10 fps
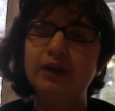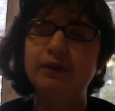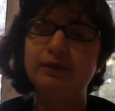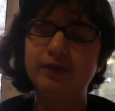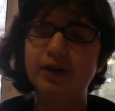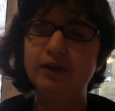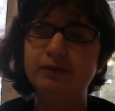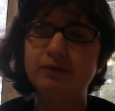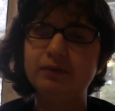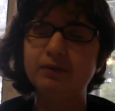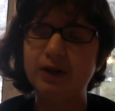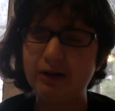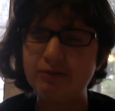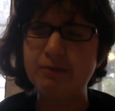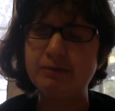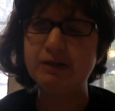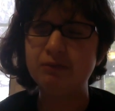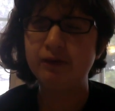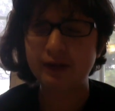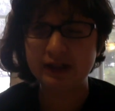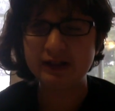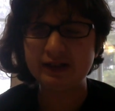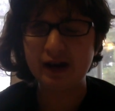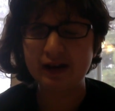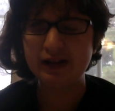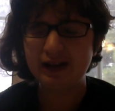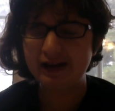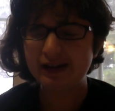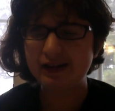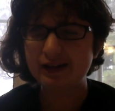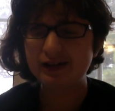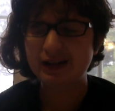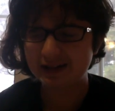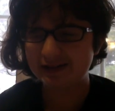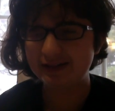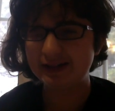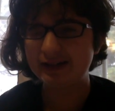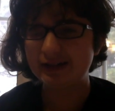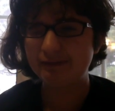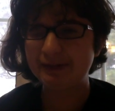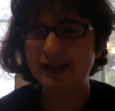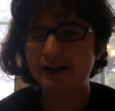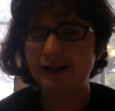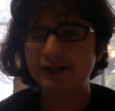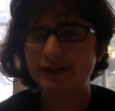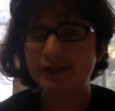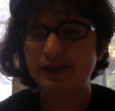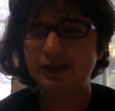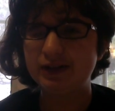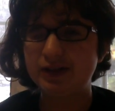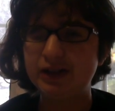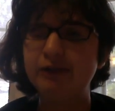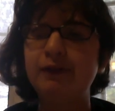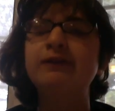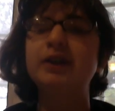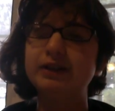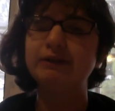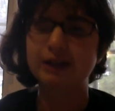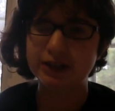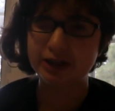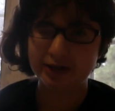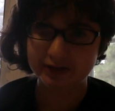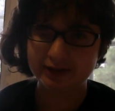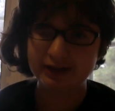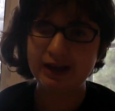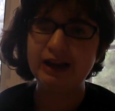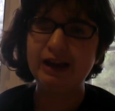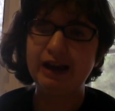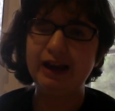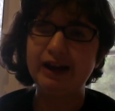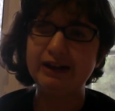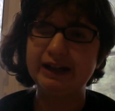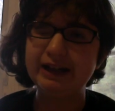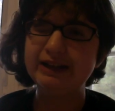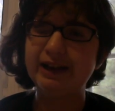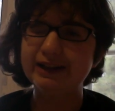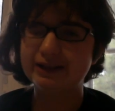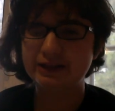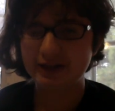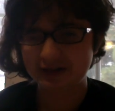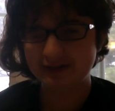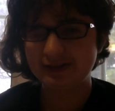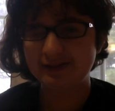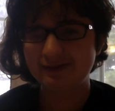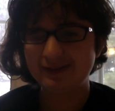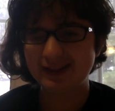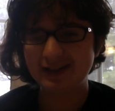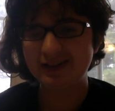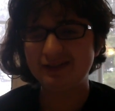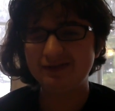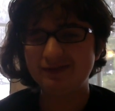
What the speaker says: from what I remember in the movie, he did not like Clary because she was flirting with Jace, and he likes Jace. So,